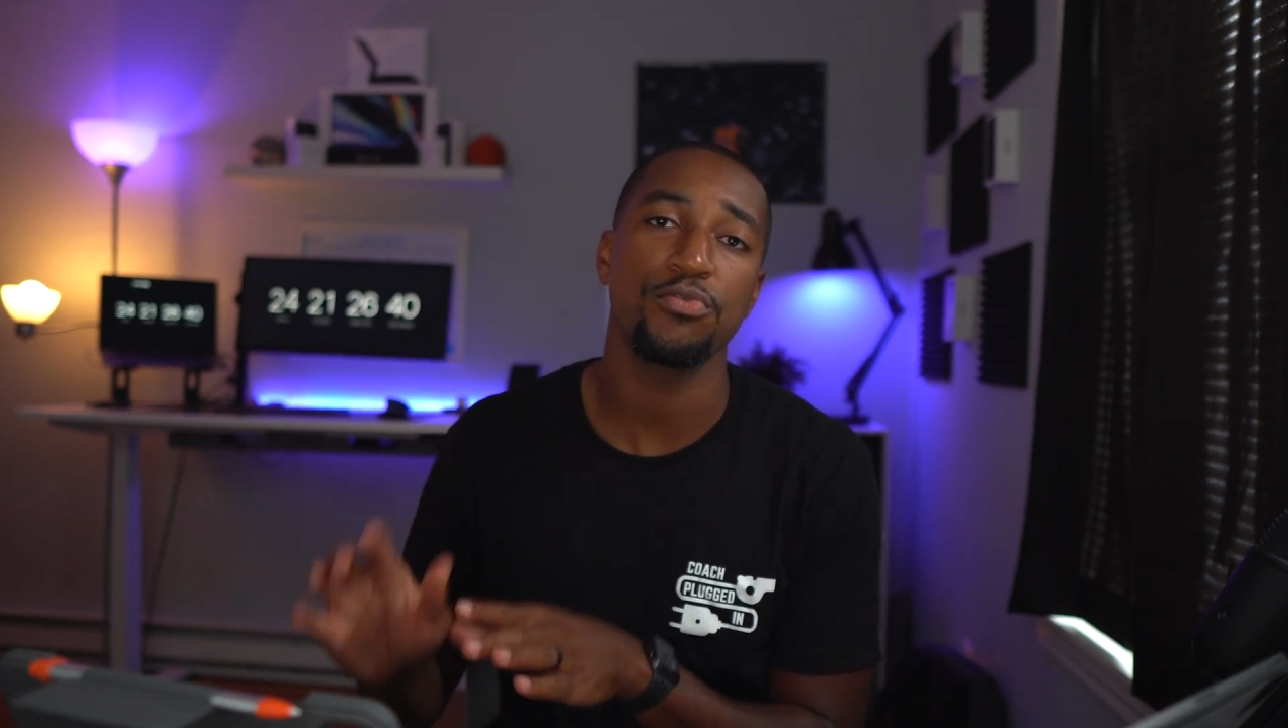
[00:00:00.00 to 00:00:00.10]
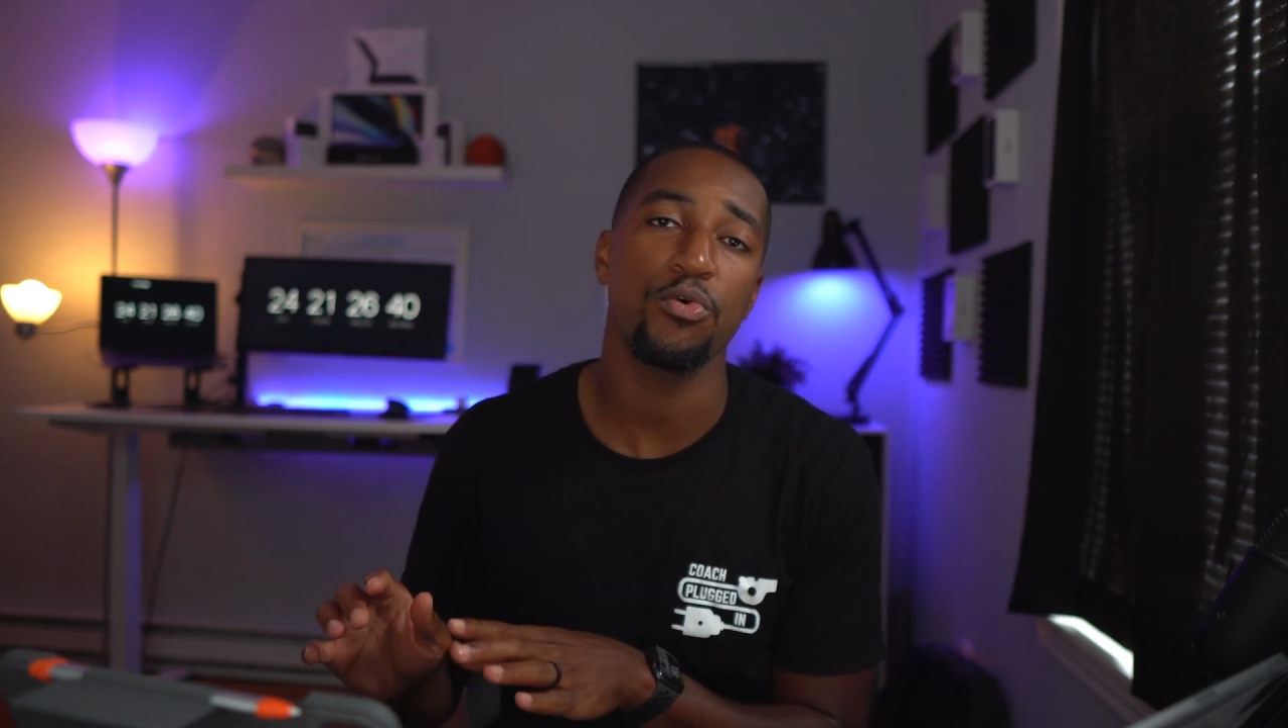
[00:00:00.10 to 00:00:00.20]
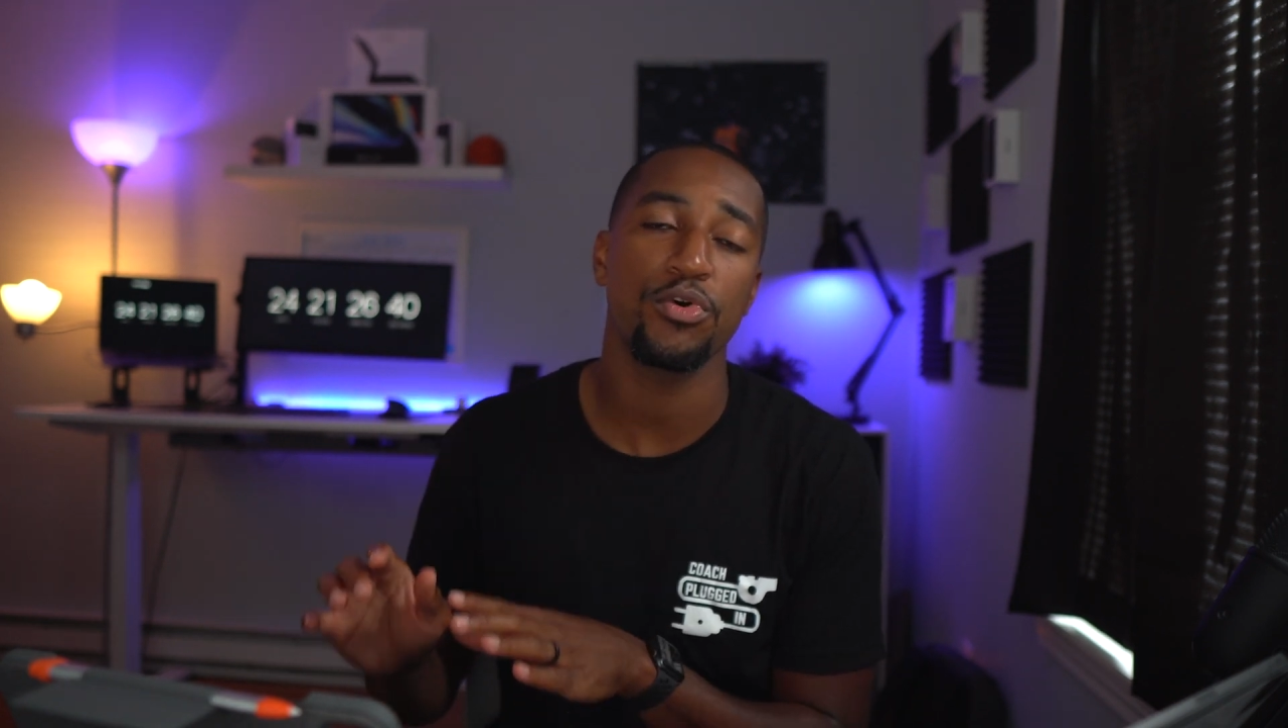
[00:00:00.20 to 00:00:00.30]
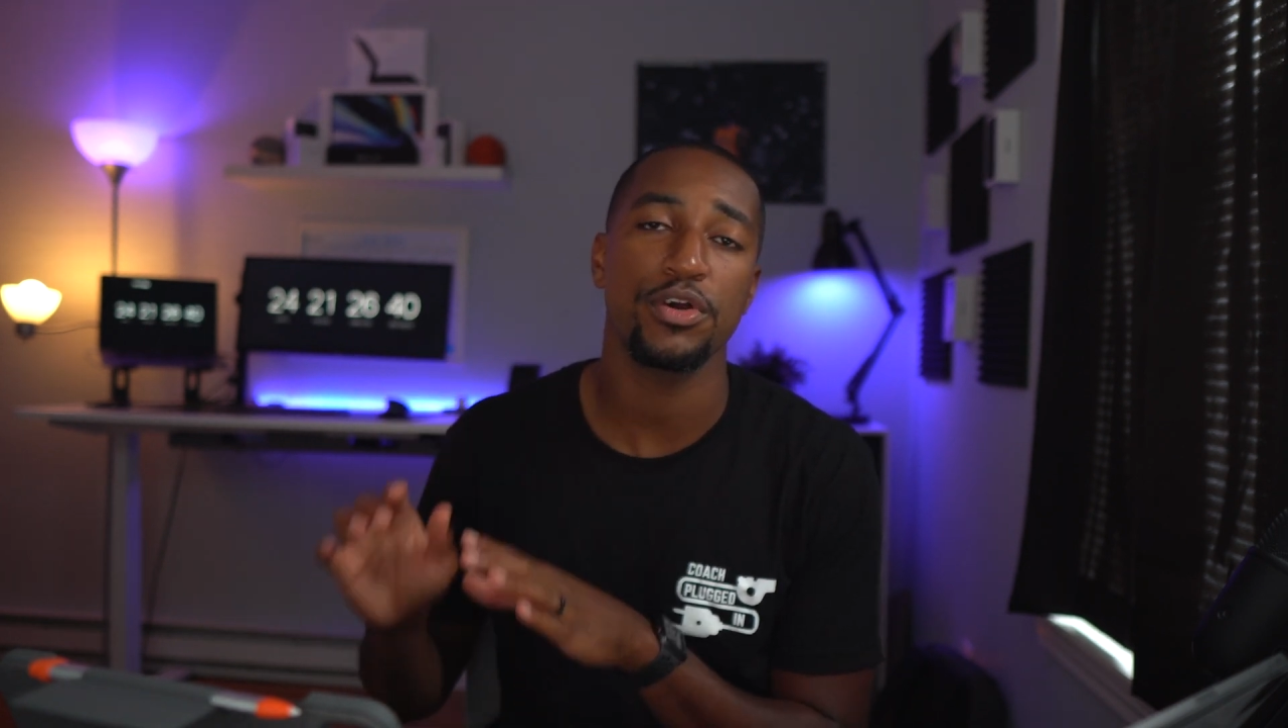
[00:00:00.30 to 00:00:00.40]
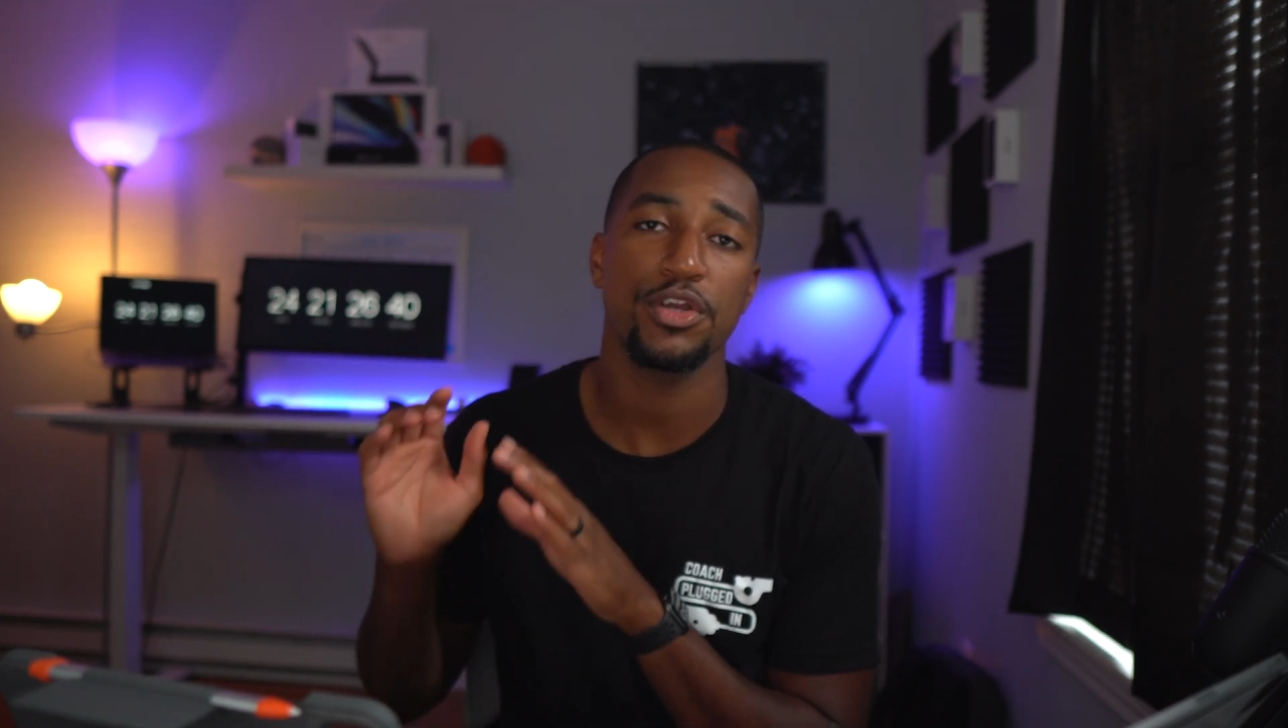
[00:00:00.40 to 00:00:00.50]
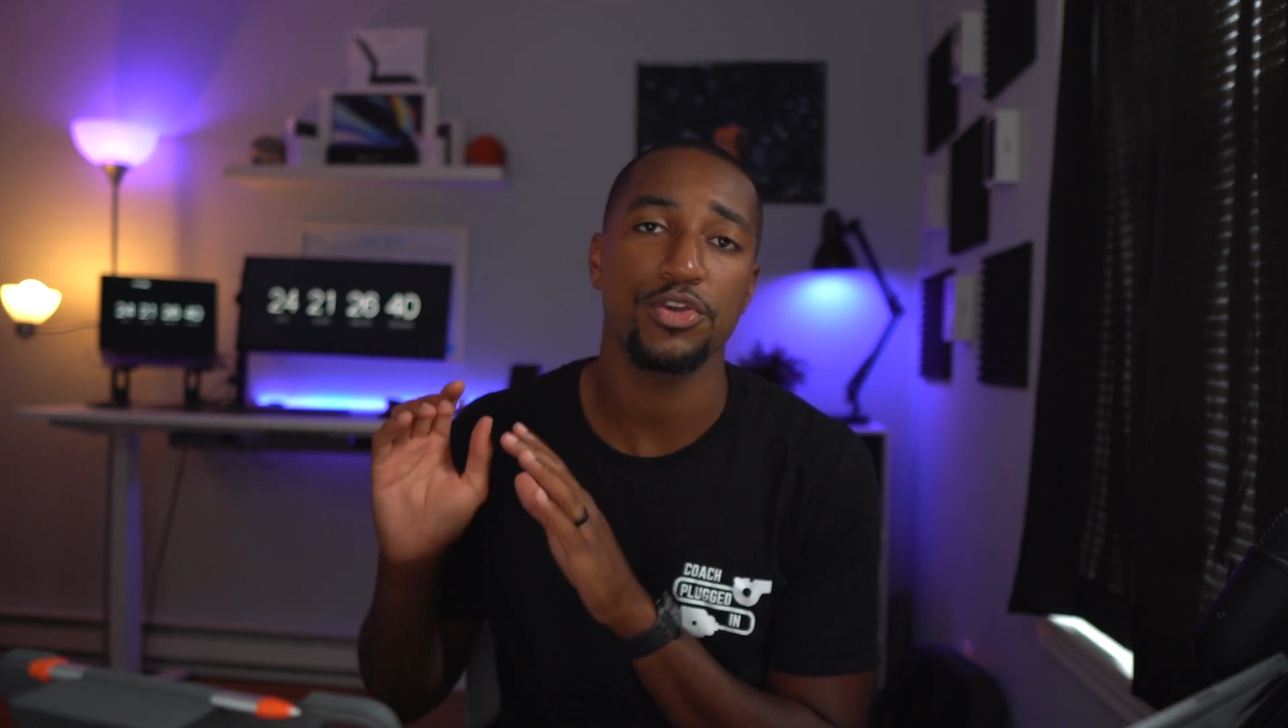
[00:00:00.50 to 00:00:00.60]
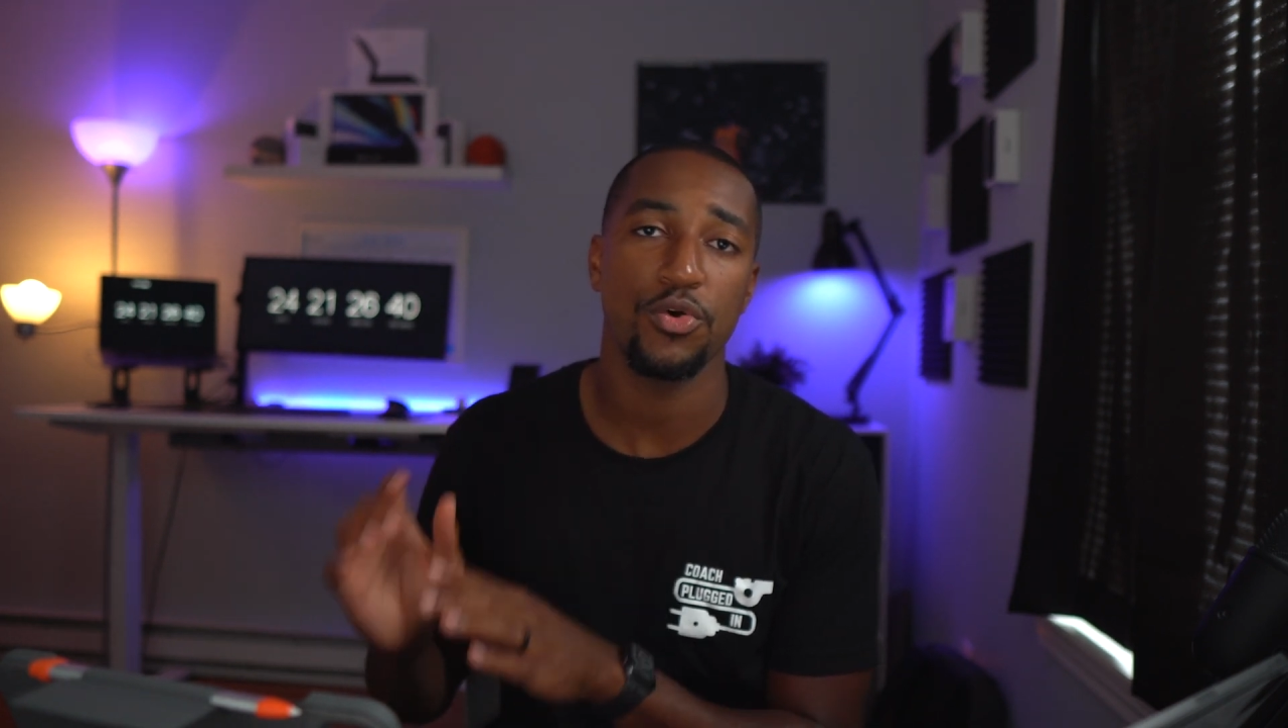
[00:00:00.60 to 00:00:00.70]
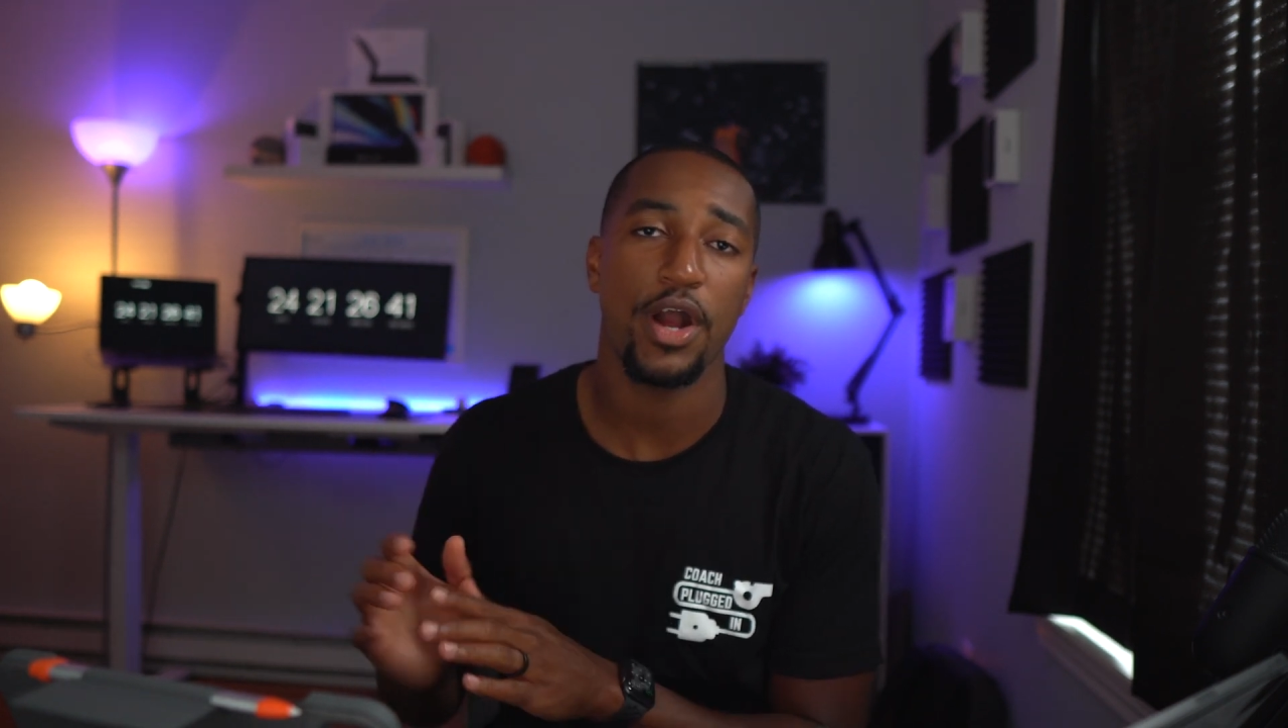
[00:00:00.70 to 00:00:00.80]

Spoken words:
for your